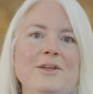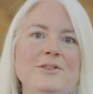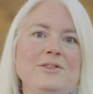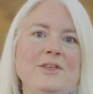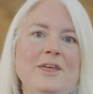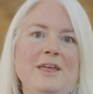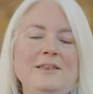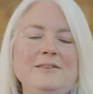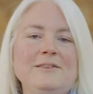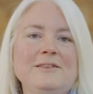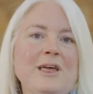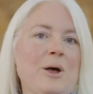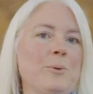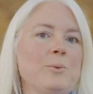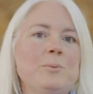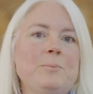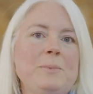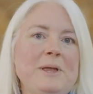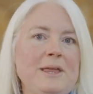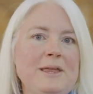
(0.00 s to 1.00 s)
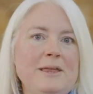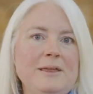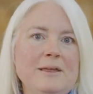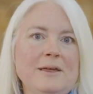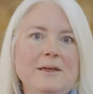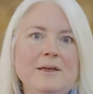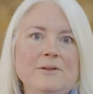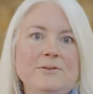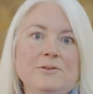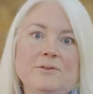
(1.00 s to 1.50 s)
then that would be
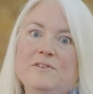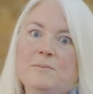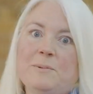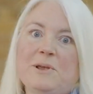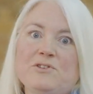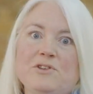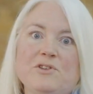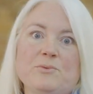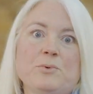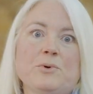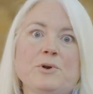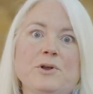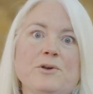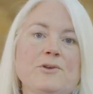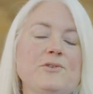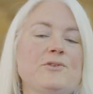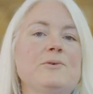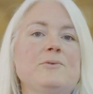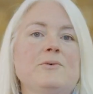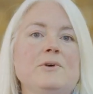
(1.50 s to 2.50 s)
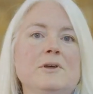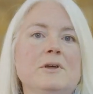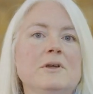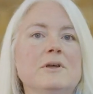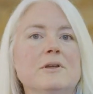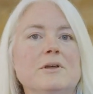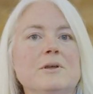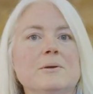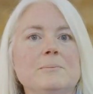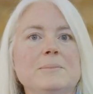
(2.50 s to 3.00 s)
specialist products of a
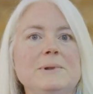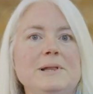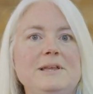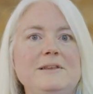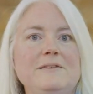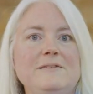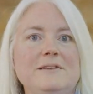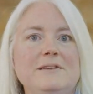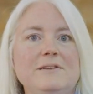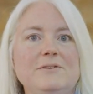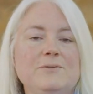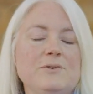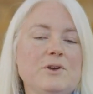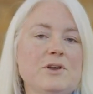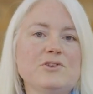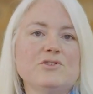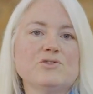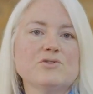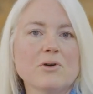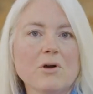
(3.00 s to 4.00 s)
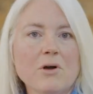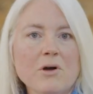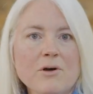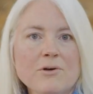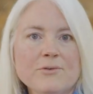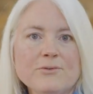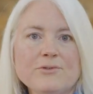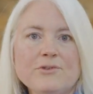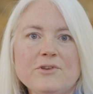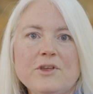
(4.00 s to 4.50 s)
completed first
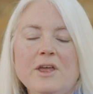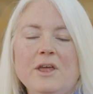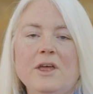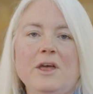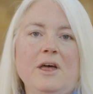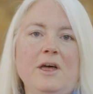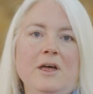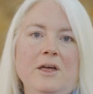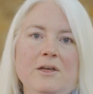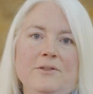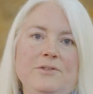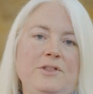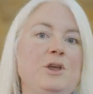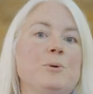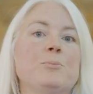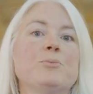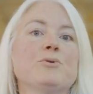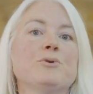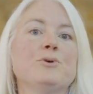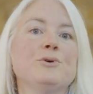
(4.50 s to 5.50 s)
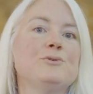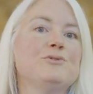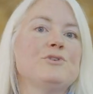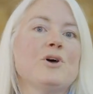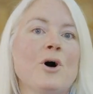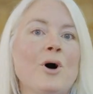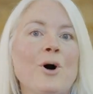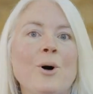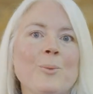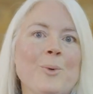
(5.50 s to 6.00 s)
draft, the approved
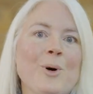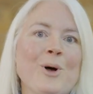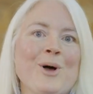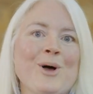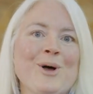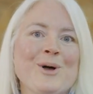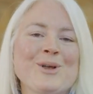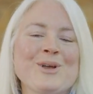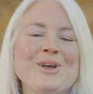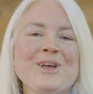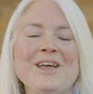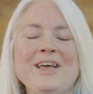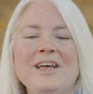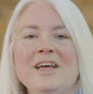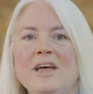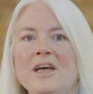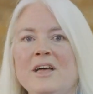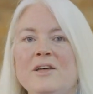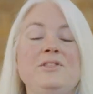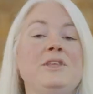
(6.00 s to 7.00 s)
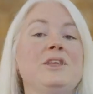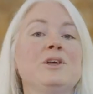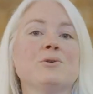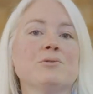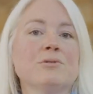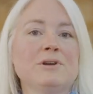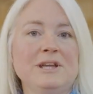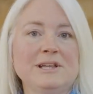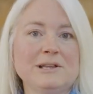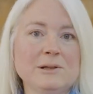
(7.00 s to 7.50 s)
artwork, the
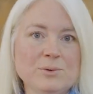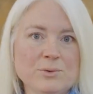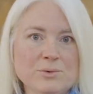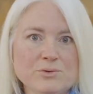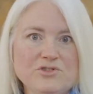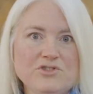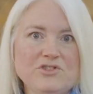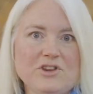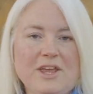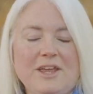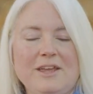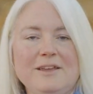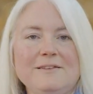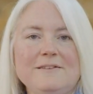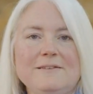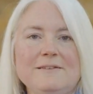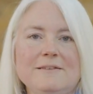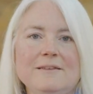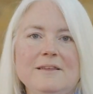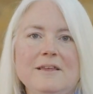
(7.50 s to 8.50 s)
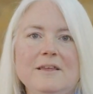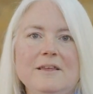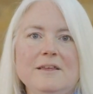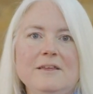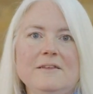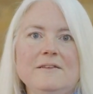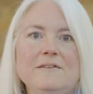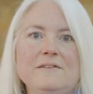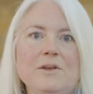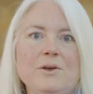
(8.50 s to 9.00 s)
agreed launch date.
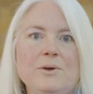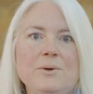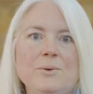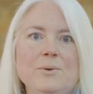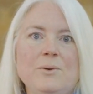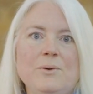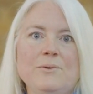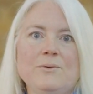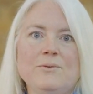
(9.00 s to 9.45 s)
So,